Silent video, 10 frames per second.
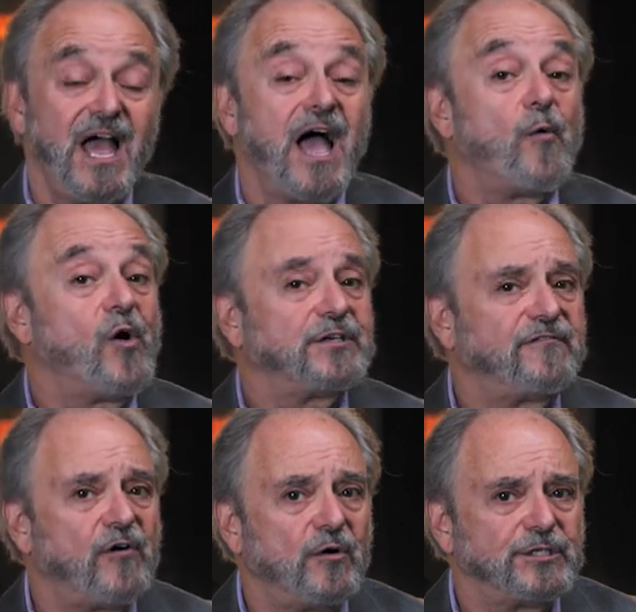I want to
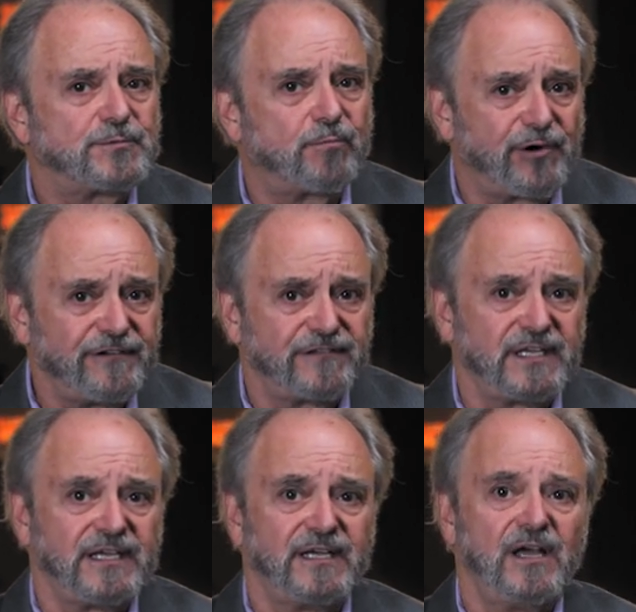focus
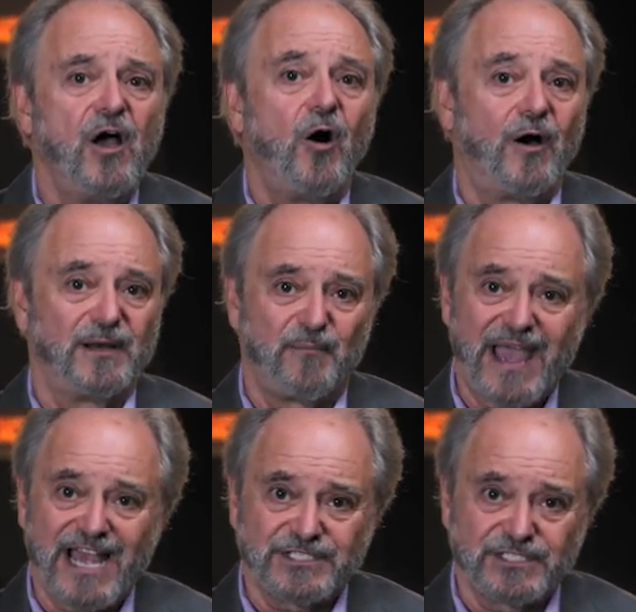briefly on a
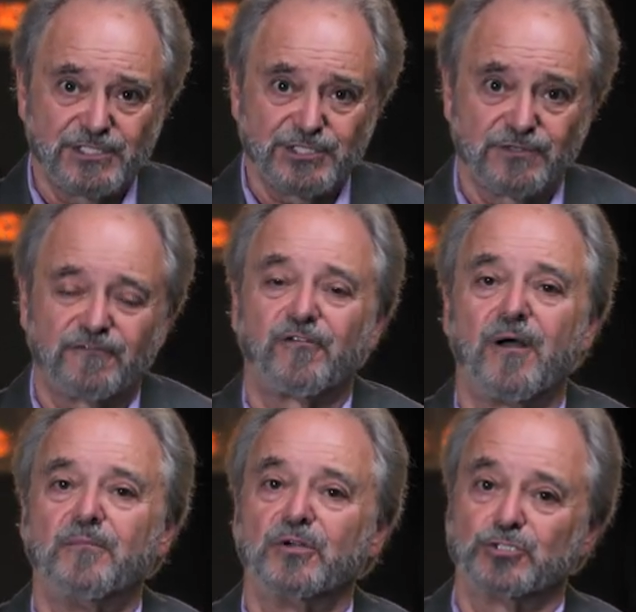passage
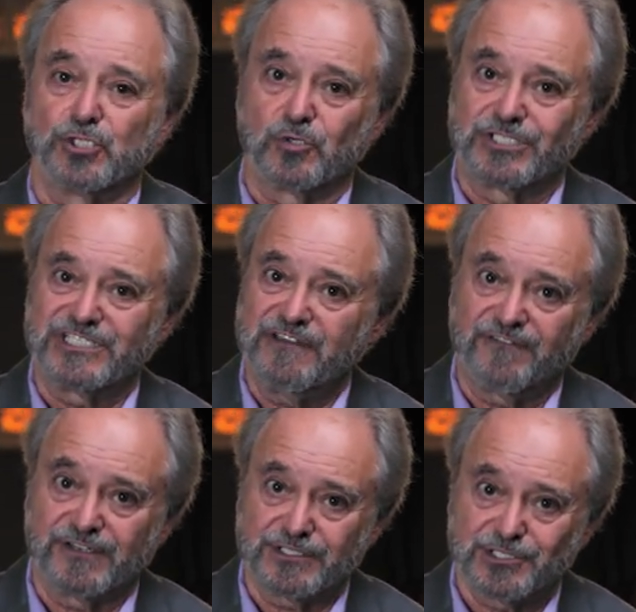from
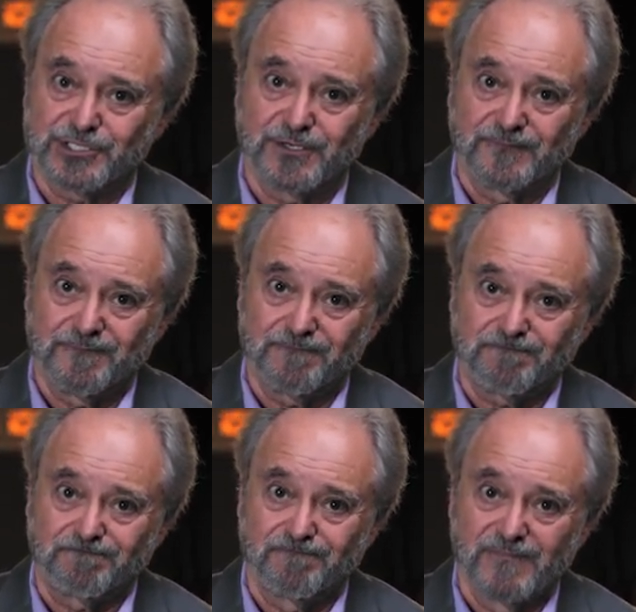Josephus.
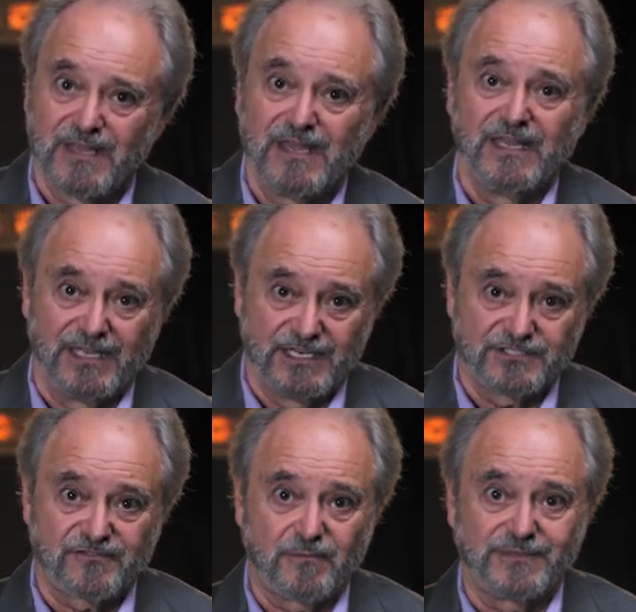It is
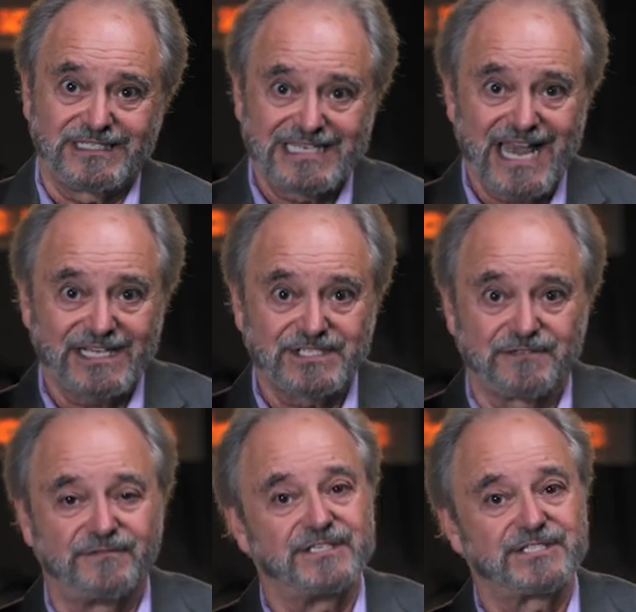from the text
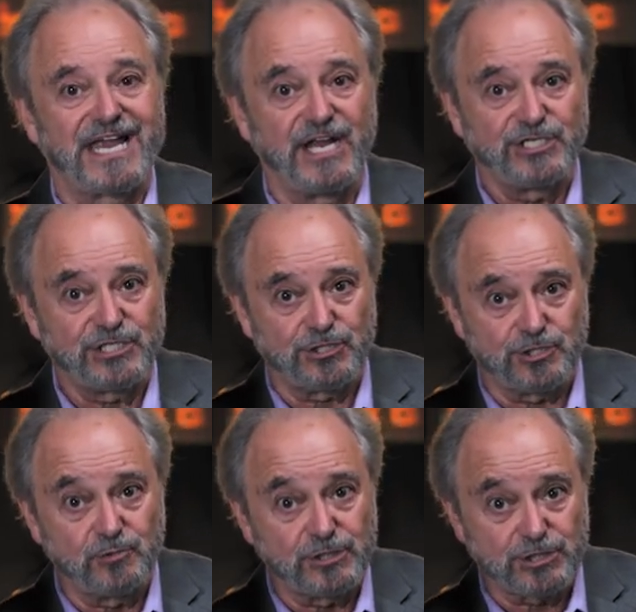of this ancient
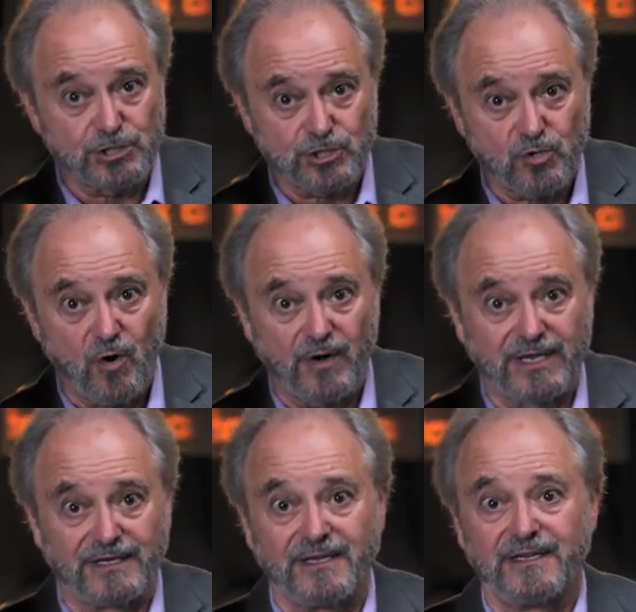Jewish
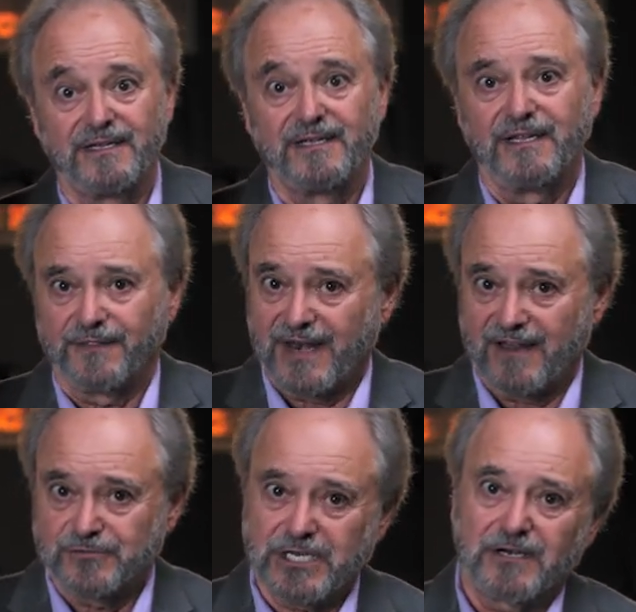historian that
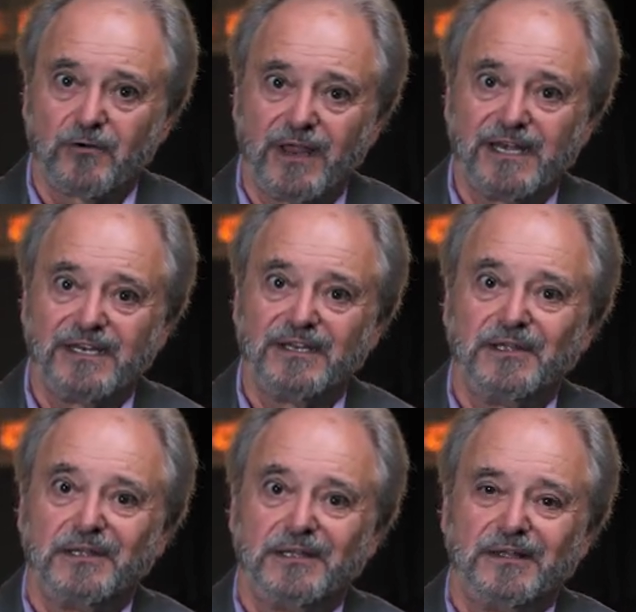I've generated
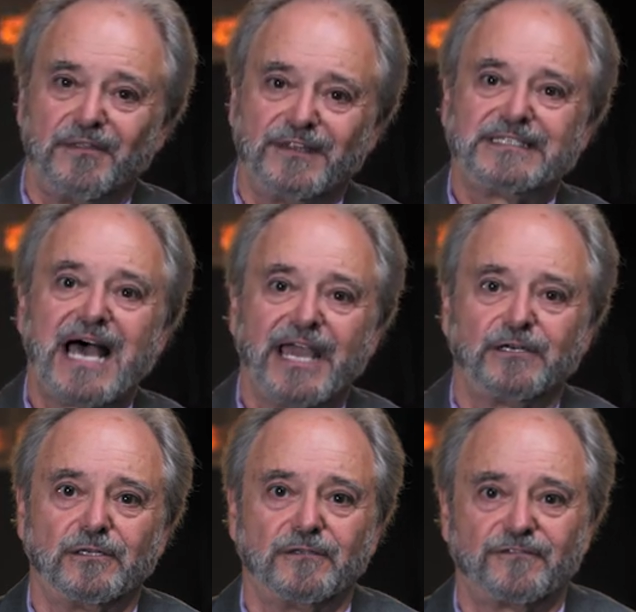the
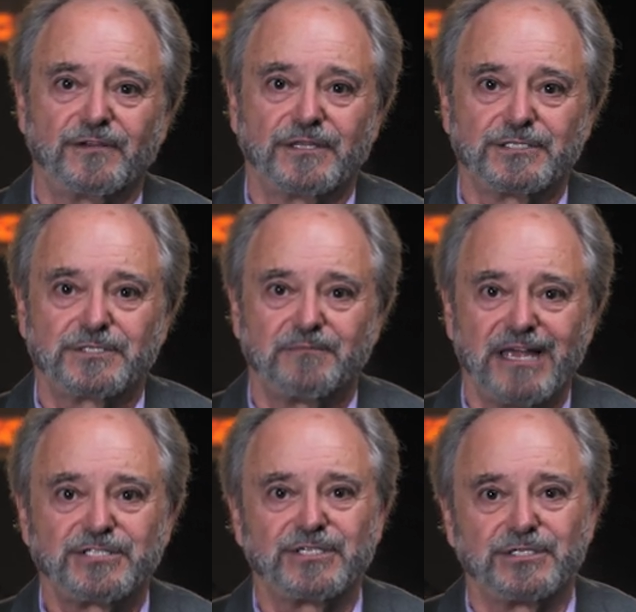title for this
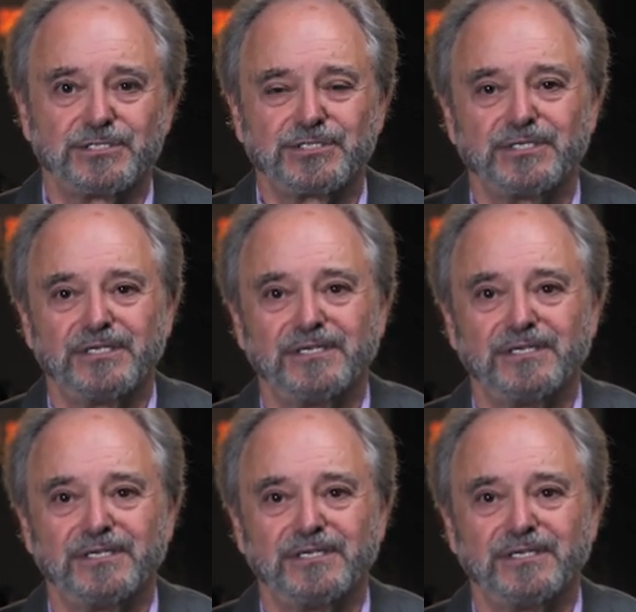message.